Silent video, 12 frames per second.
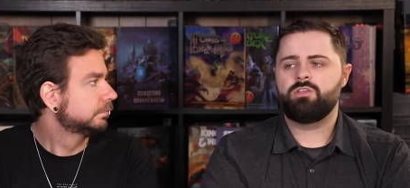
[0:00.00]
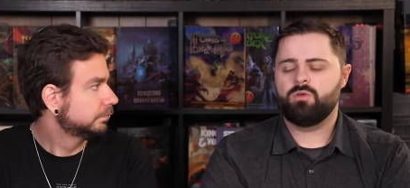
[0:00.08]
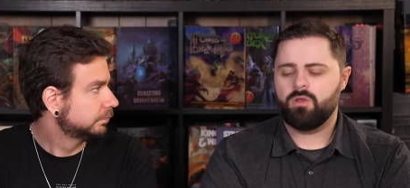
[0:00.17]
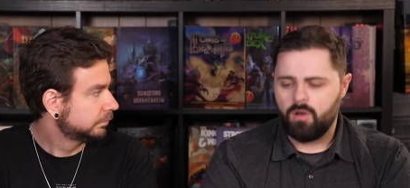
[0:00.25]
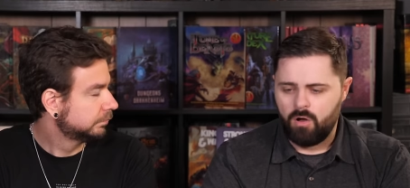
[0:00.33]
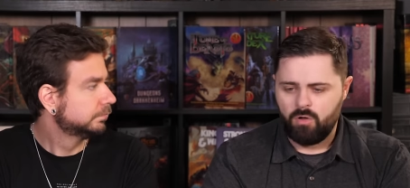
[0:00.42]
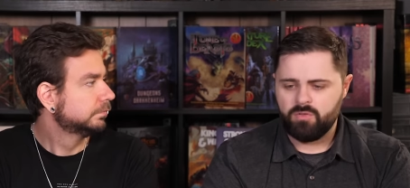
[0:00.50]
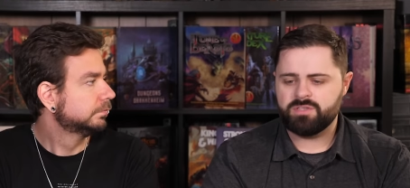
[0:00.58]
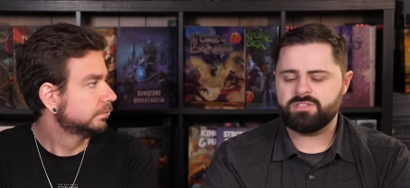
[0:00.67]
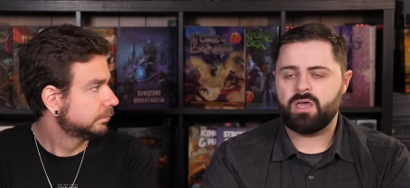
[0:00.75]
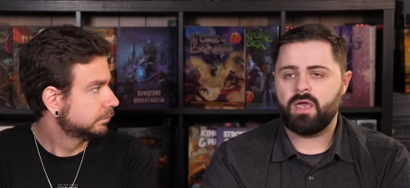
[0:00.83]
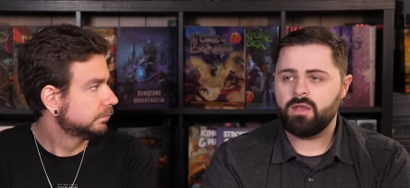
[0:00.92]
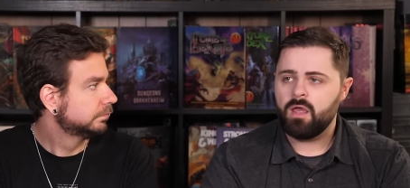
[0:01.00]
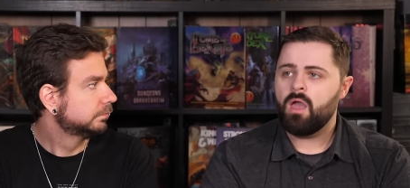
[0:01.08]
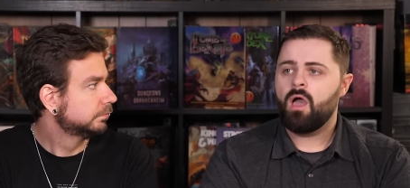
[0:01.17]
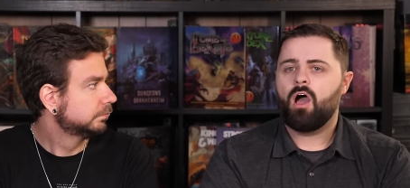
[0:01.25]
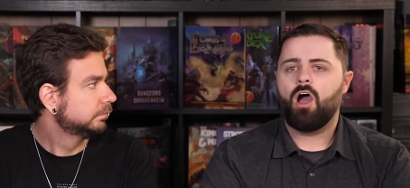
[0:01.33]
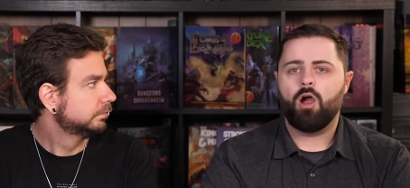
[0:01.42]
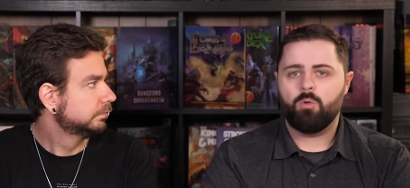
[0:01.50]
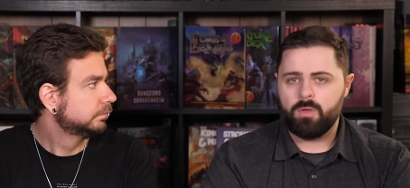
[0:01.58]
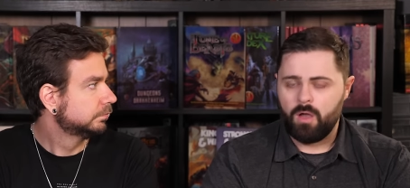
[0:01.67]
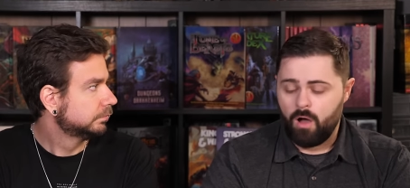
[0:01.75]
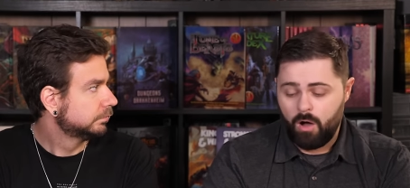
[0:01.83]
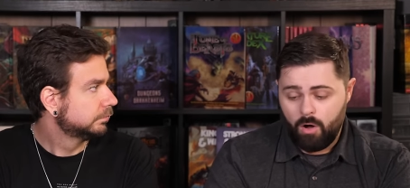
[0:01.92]
Speaker 1: you can all decide are
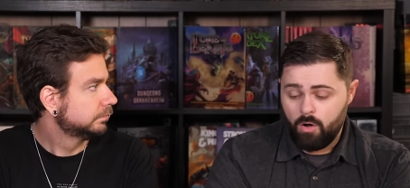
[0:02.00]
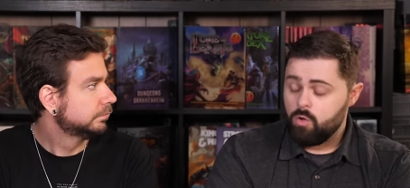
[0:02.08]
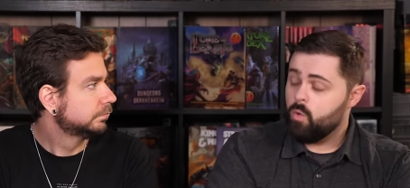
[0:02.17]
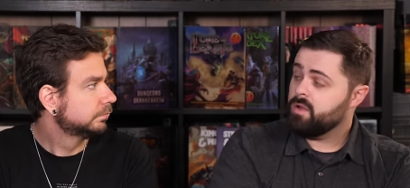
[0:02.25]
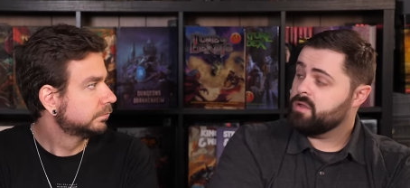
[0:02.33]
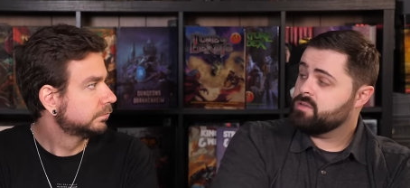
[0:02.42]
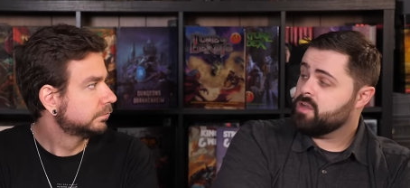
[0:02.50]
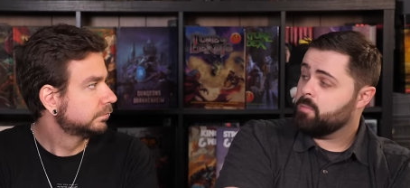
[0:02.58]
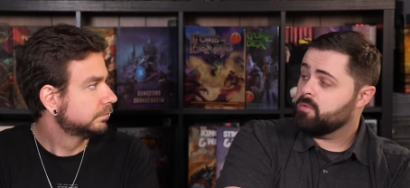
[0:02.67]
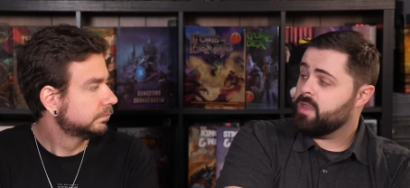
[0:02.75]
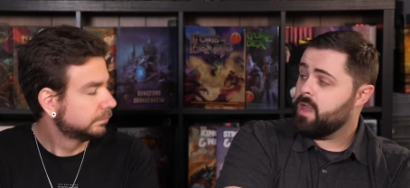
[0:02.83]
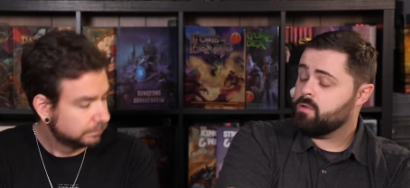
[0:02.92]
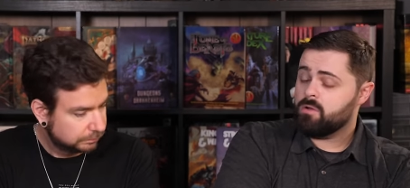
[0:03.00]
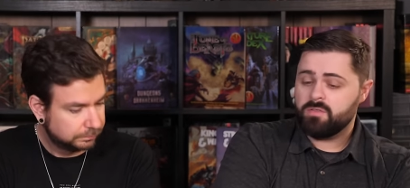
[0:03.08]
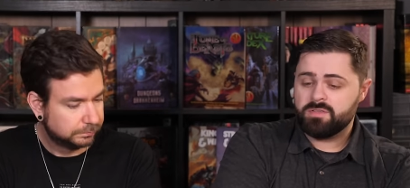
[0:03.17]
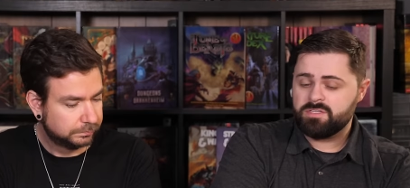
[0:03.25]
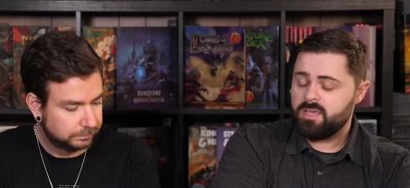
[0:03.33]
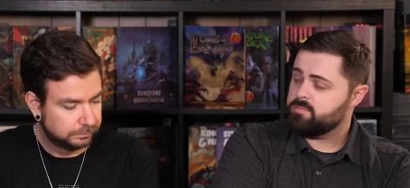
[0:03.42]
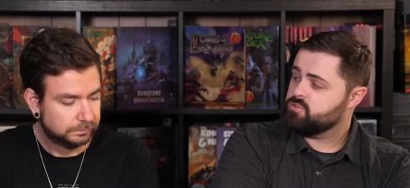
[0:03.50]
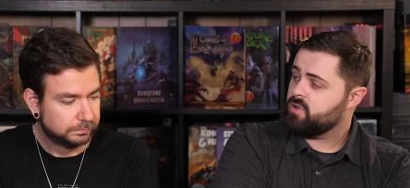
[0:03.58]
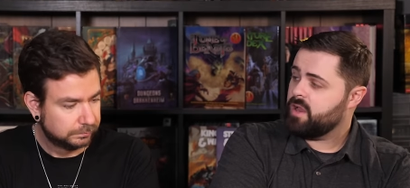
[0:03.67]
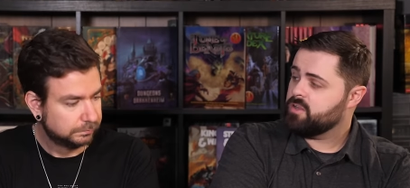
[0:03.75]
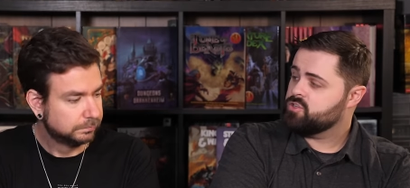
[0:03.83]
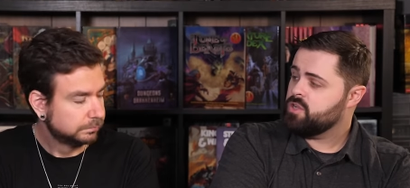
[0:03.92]
we all going to double down on the same
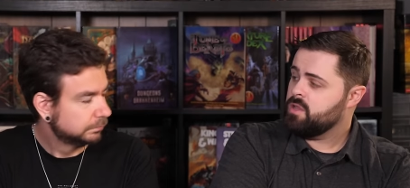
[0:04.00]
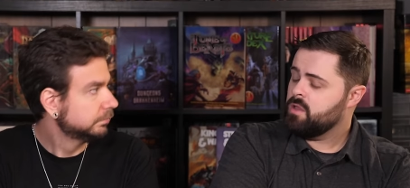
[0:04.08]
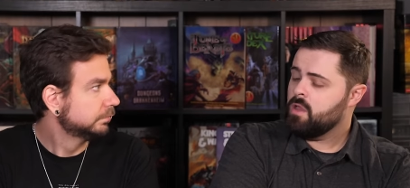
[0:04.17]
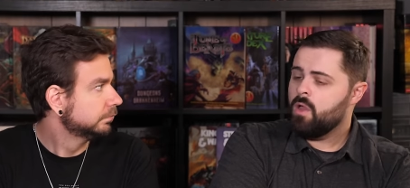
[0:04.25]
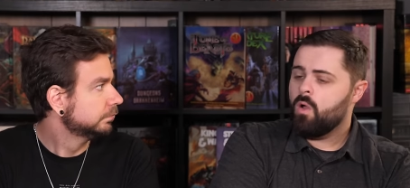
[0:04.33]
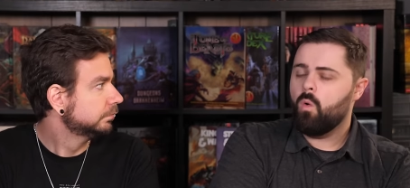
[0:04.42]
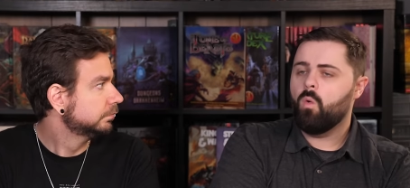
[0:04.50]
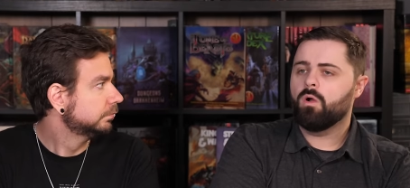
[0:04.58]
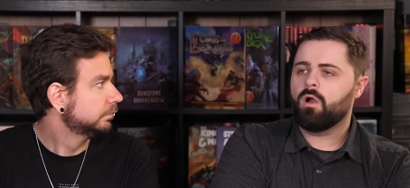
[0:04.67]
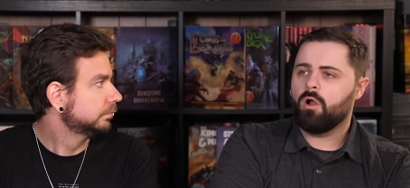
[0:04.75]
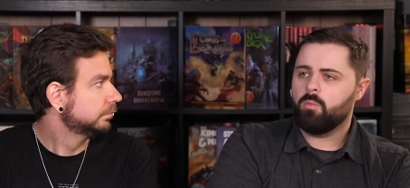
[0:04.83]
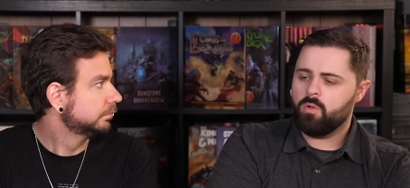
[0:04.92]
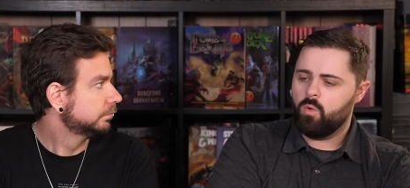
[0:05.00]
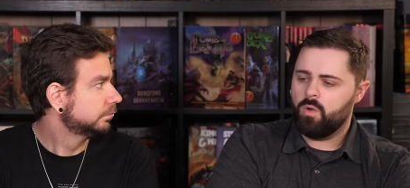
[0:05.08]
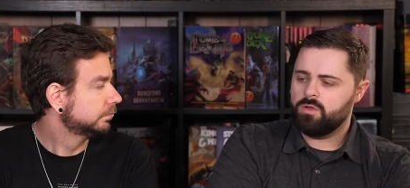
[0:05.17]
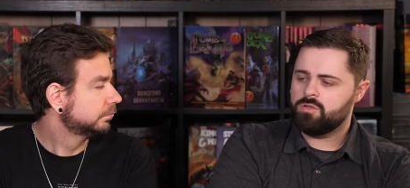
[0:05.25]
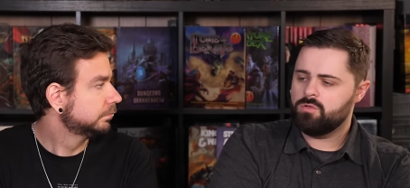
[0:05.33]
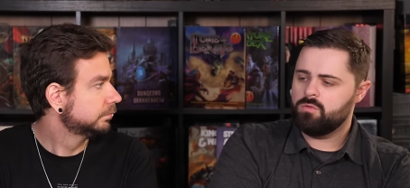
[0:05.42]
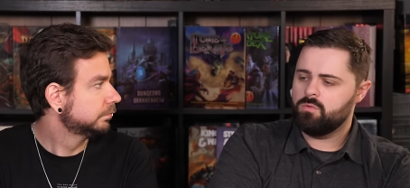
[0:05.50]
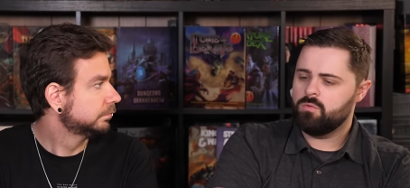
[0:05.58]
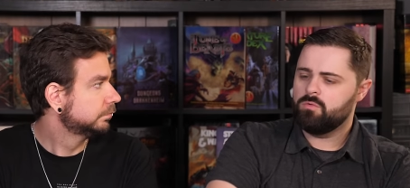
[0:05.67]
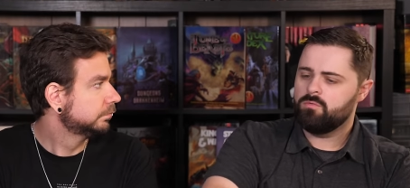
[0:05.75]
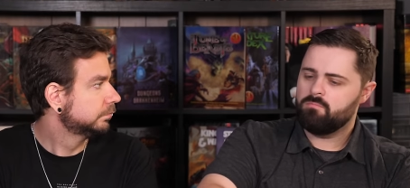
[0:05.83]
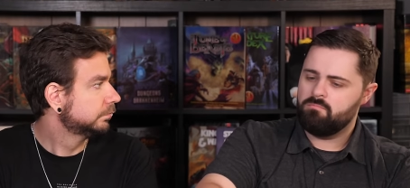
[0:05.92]
strategy or are we going
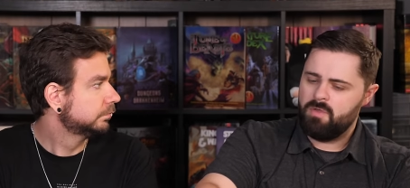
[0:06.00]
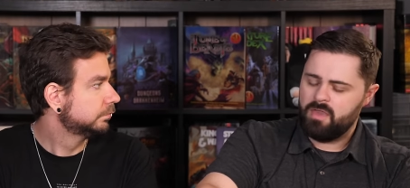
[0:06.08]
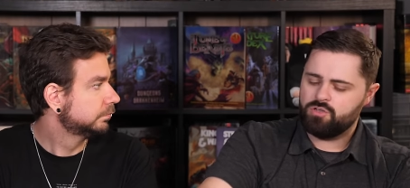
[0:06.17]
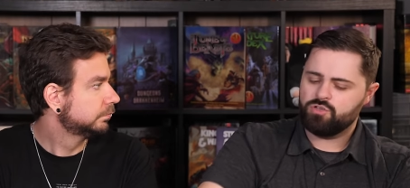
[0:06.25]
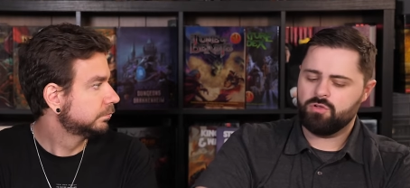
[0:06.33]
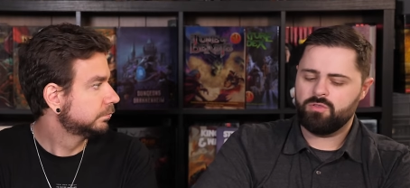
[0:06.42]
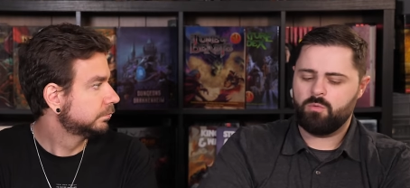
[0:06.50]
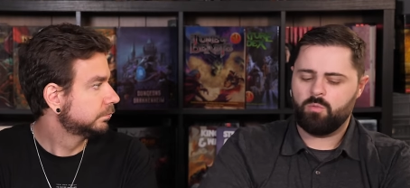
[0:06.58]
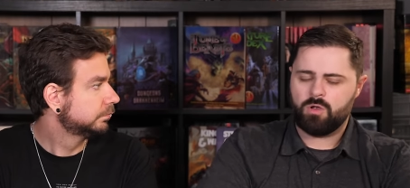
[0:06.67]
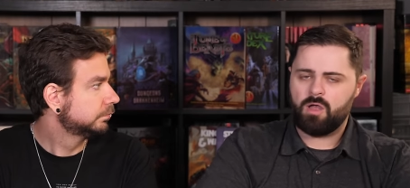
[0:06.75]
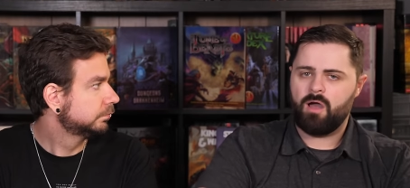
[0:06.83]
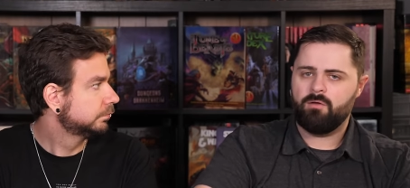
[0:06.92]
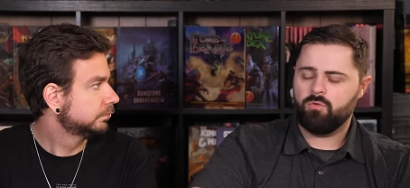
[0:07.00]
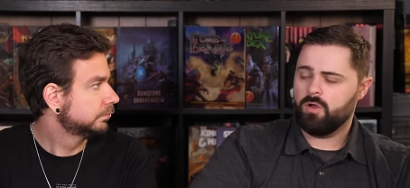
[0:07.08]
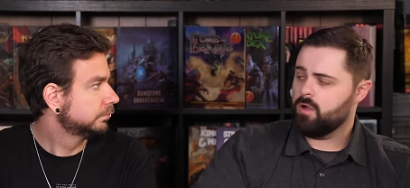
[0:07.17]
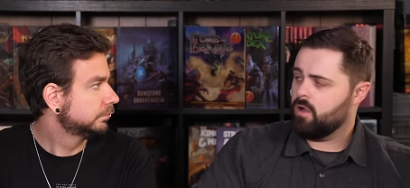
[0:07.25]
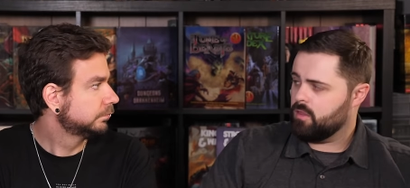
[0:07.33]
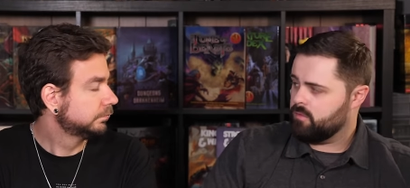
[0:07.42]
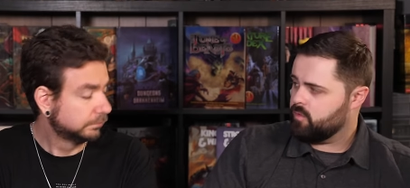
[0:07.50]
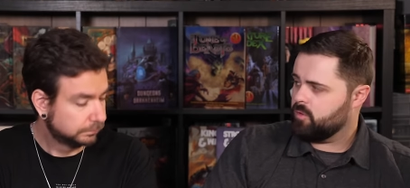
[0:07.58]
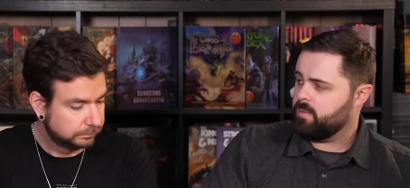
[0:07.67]
to make sure that we're covering all of our